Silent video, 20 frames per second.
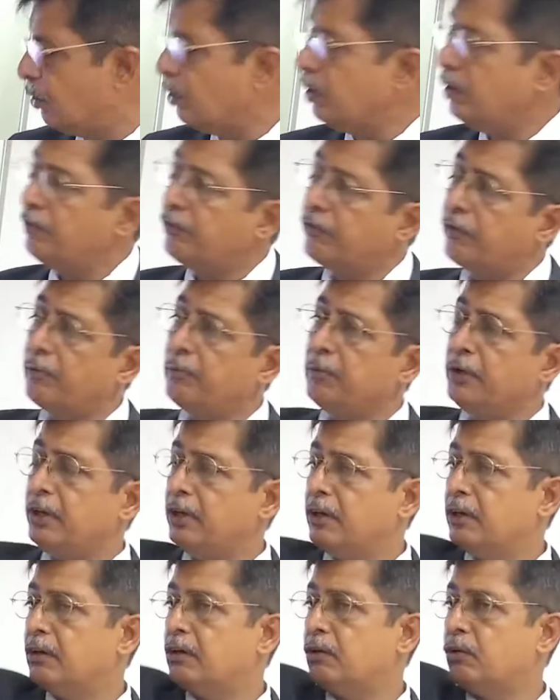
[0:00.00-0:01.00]
So
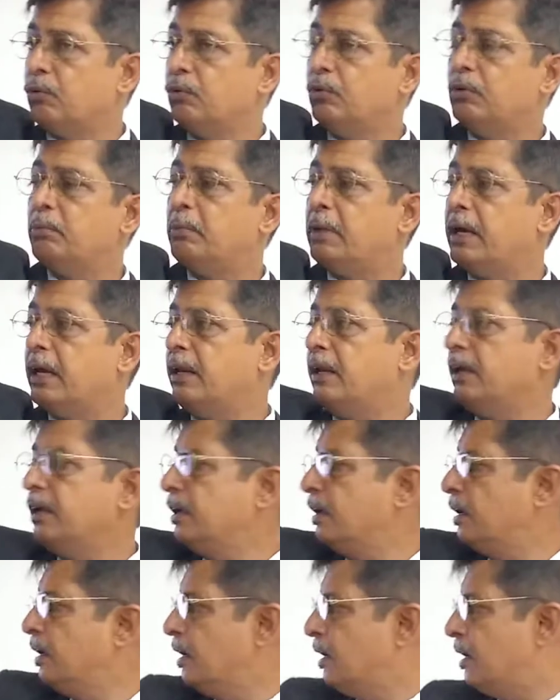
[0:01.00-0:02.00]
why do
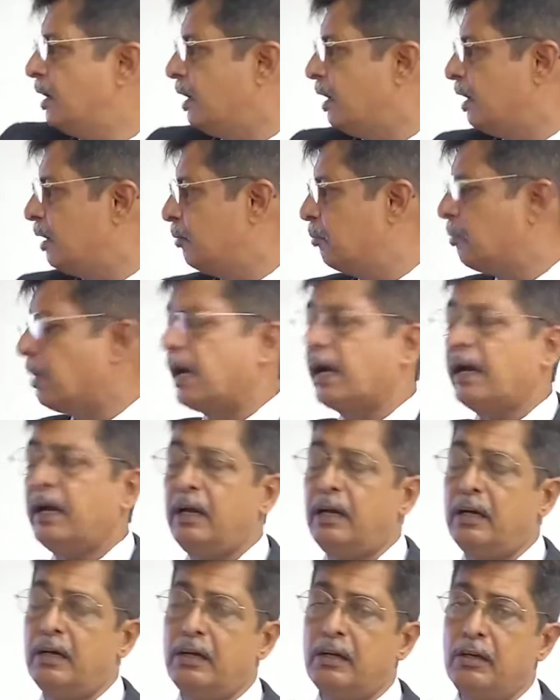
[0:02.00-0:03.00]
the
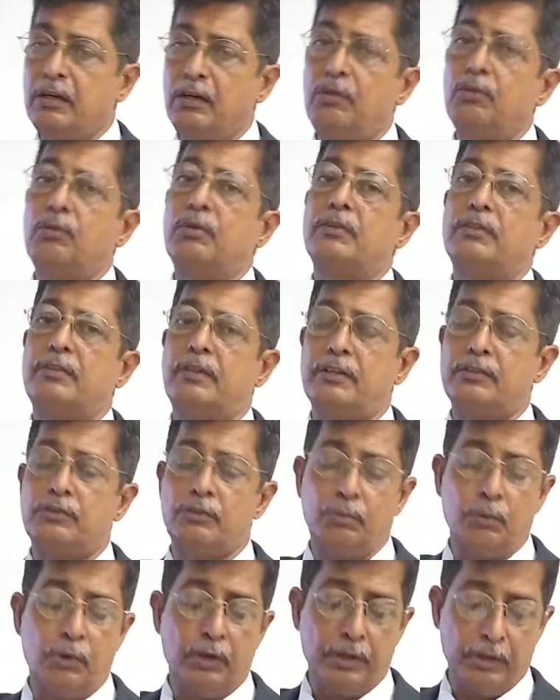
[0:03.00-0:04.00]
failures take place?
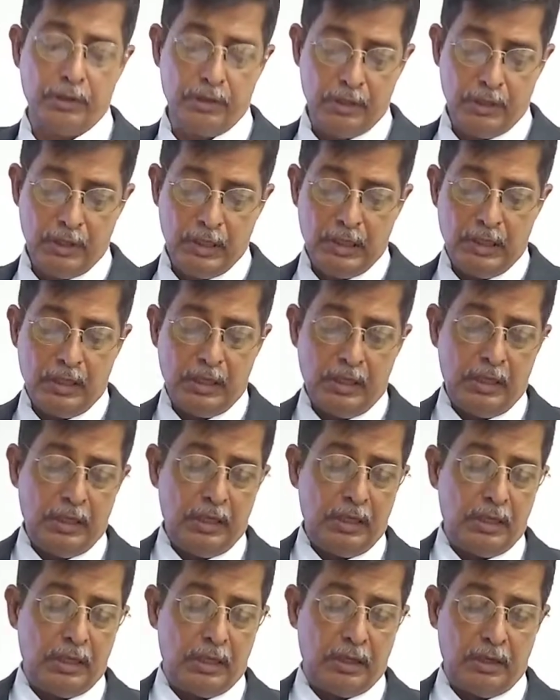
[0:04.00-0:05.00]
Because
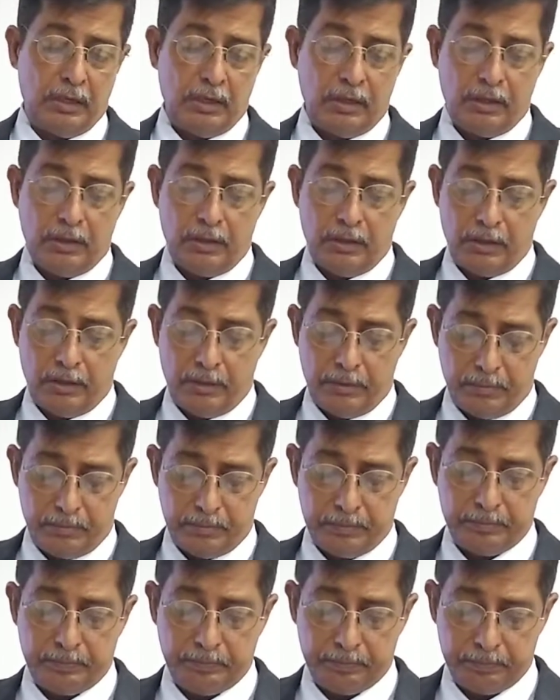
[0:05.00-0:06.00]
the oil has stopped
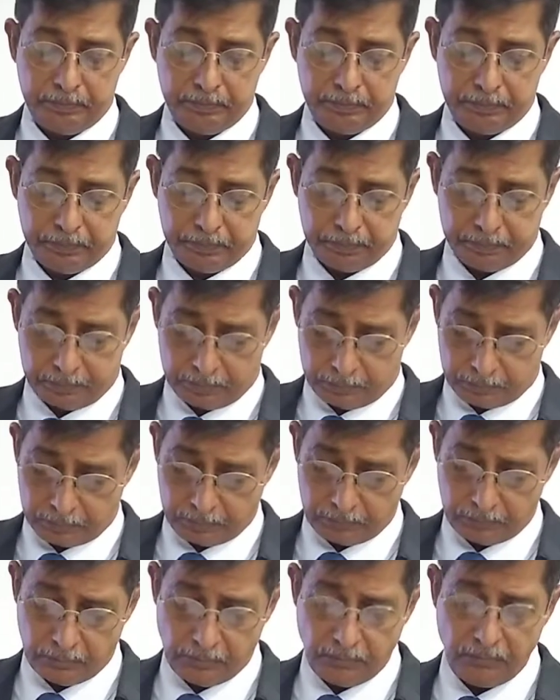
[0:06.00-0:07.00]
coming into
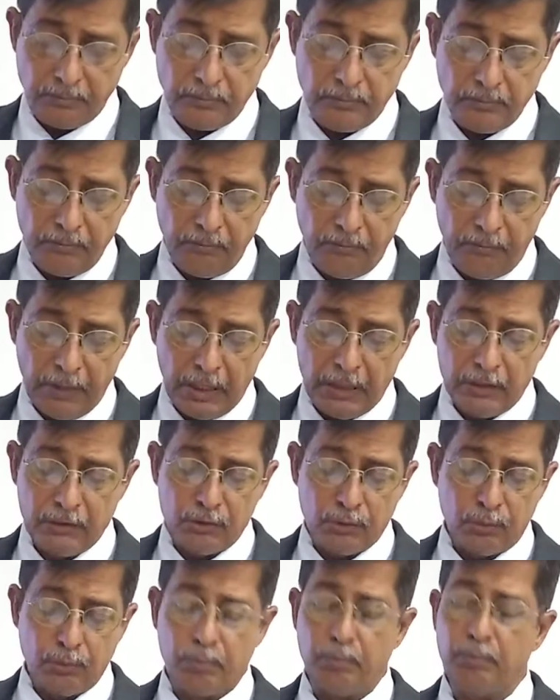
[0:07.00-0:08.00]
the bearing,
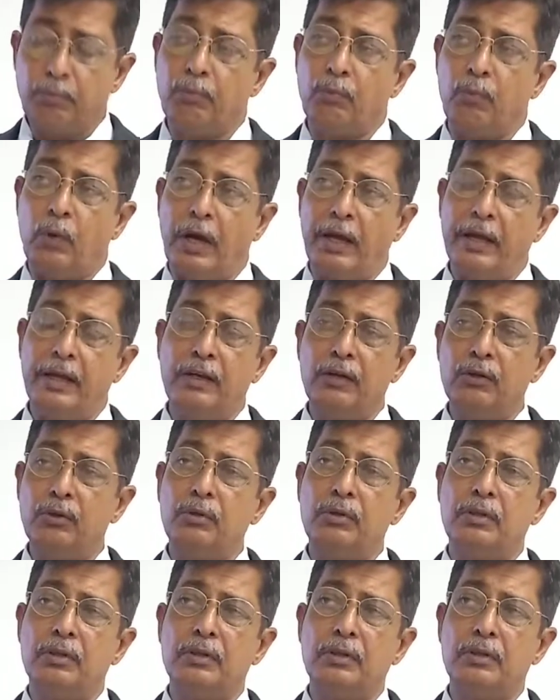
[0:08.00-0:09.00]
or the adequate
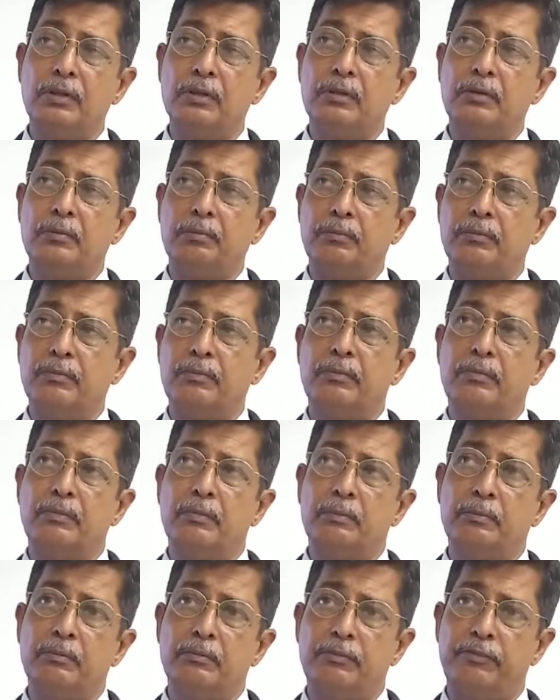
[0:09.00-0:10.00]
amount of oil has stopped
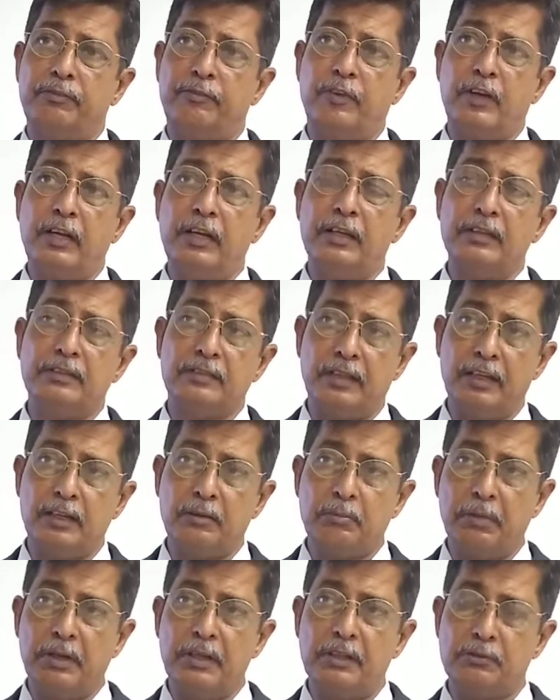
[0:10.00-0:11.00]
coming into the bearing.
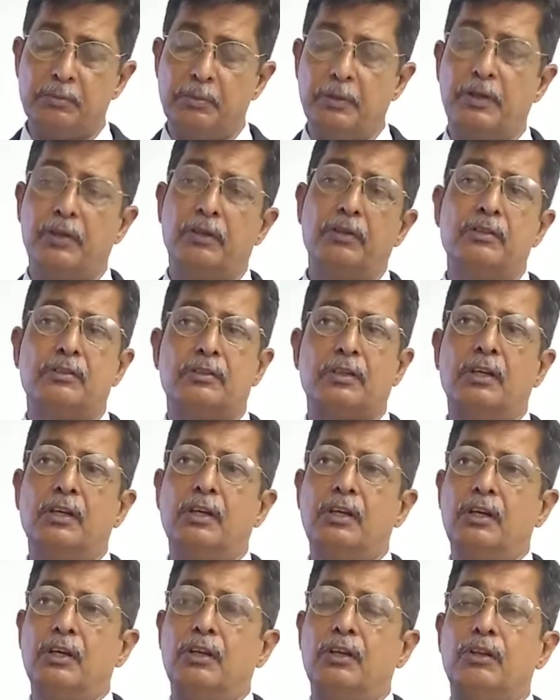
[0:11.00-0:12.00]

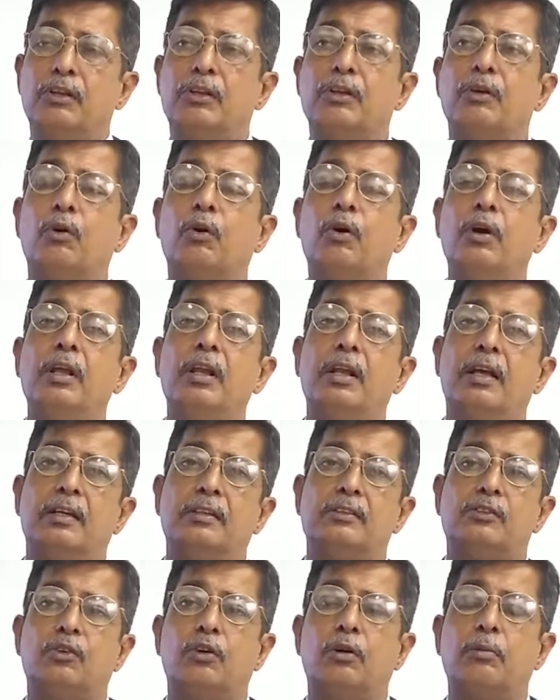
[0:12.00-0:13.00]
Typically, this could
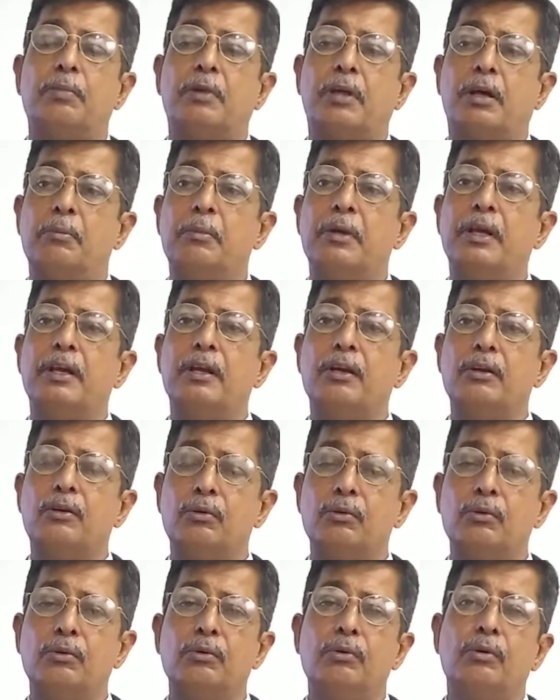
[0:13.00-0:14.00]
be
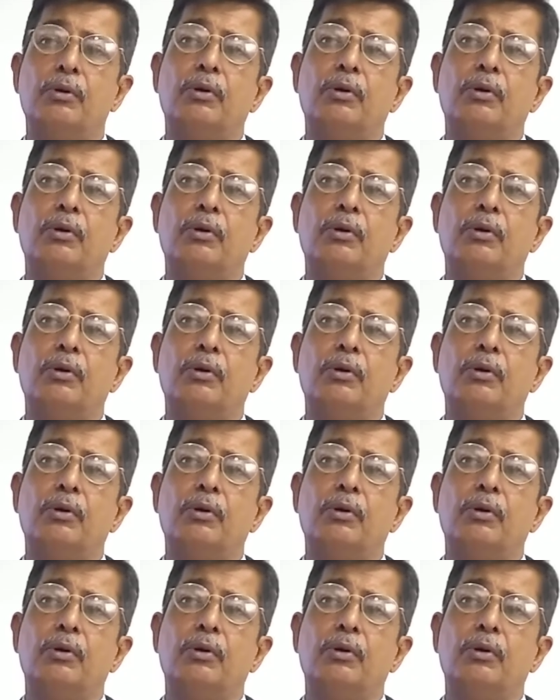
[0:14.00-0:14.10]
because